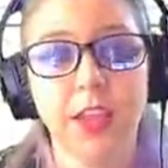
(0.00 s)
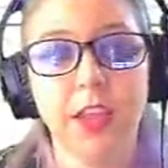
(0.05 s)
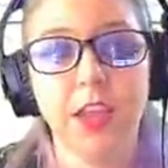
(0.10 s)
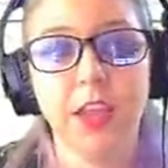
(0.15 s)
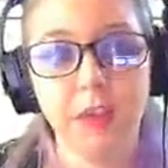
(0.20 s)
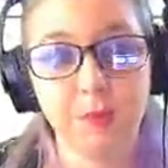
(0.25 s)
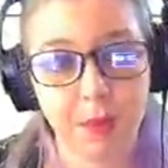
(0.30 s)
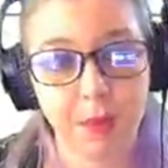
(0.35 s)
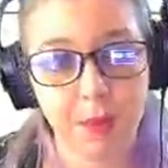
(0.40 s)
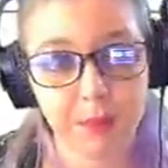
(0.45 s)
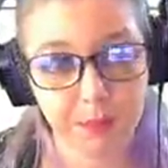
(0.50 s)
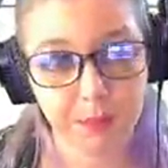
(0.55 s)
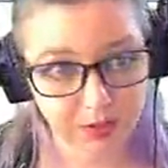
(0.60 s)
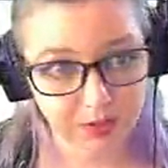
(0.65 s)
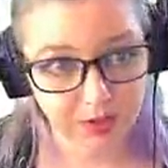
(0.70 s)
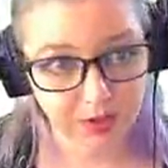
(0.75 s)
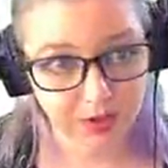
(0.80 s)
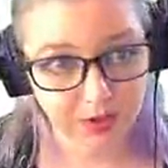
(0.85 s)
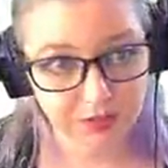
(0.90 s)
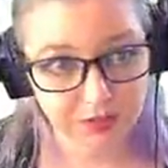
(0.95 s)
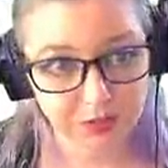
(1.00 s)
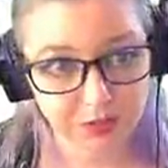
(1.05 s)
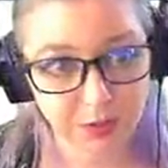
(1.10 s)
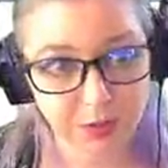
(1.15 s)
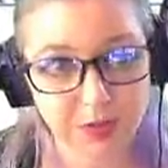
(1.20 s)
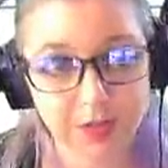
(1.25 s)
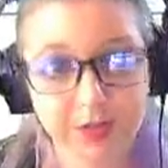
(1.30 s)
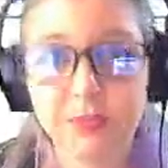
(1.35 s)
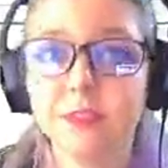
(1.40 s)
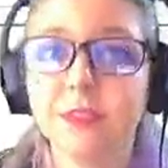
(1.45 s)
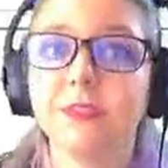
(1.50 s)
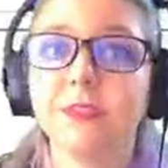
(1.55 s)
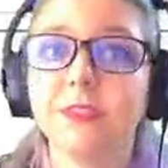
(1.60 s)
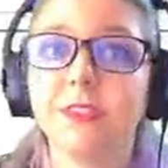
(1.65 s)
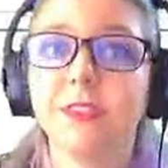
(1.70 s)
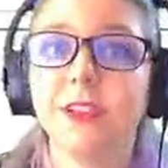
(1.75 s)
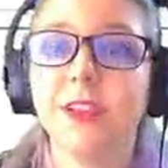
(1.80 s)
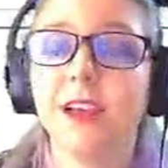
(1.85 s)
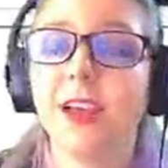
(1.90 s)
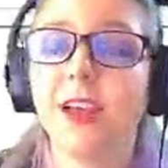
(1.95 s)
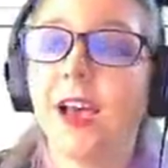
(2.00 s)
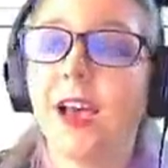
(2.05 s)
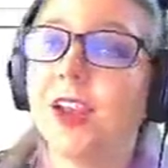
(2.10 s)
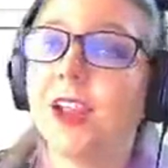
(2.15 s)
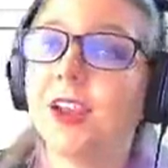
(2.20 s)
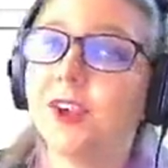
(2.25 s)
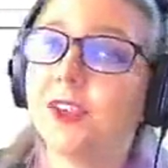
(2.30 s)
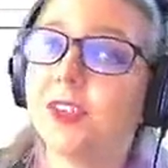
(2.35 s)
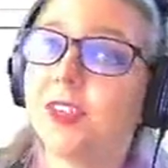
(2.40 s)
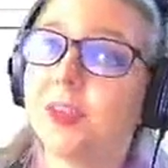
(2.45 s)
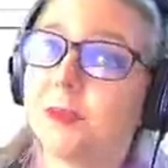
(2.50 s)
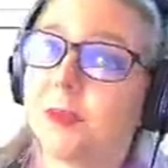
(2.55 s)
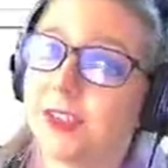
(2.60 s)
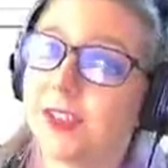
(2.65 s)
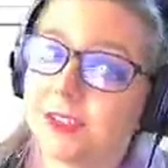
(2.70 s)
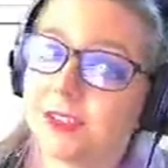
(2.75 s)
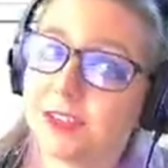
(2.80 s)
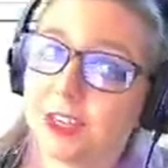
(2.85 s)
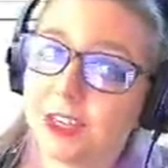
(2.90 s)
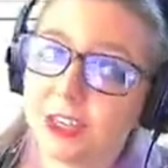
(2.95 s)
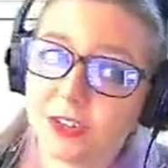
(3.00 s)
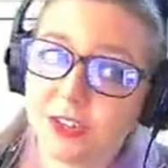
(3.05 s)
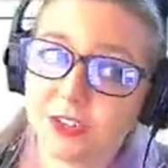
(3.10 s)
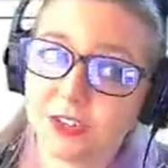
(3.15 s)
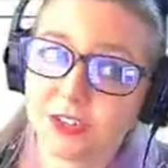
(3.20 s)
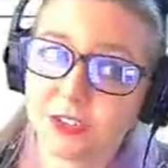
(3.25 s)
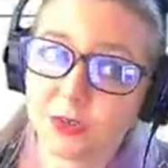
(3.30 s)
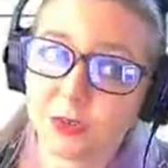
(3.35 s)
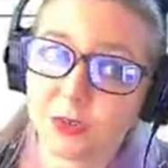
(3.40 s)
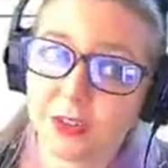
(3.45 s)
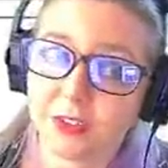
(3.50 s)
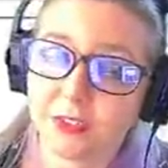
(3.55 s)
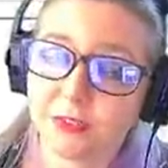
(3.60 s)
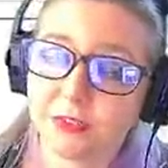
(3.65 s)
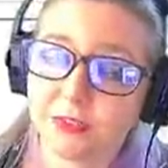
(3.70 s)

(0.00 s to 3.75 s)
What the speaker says: If my protons are 12, I know that my electrons are 12.